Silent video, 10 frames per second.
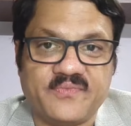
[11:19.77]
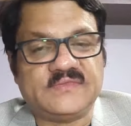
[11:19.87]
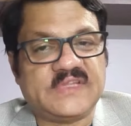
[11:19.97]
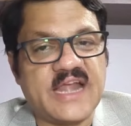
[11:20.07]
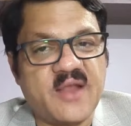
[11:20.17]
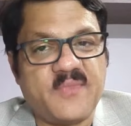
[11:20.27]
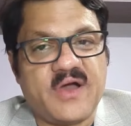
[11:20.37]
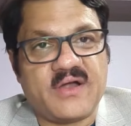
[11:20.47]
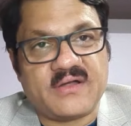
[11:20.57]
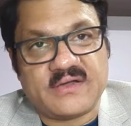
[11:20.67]
That
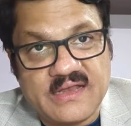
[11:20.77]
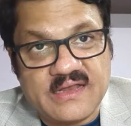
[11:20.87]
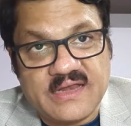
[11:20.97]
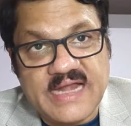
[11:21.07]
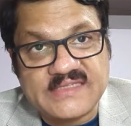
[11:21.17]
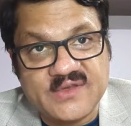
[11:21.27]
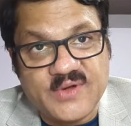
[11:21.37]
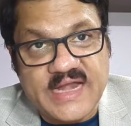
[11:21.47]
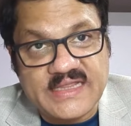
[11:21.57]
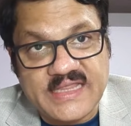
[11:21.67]
apart, let's
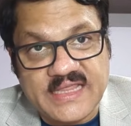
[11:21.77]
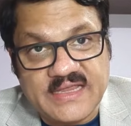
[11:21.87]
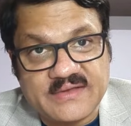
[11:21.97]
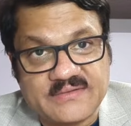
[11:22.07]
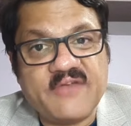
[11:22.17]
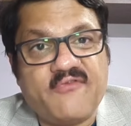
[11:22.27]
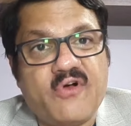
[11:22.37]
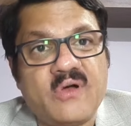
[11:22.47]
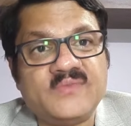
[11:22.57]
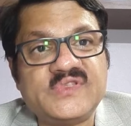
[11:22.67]
look at the
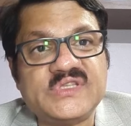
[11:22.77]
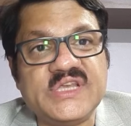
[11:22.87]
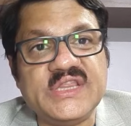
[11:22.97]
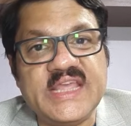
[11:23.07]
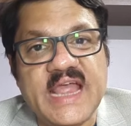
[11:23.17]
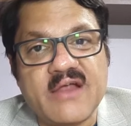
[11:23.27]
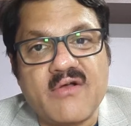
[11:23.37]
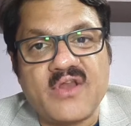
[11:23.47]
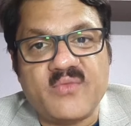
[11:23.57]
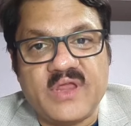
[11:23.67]
reforms in the
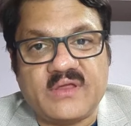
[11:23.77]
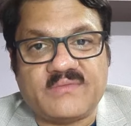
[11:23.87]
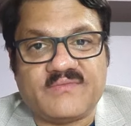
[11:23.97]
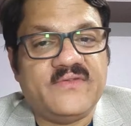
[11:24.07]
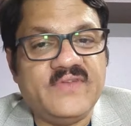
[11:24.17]
economy.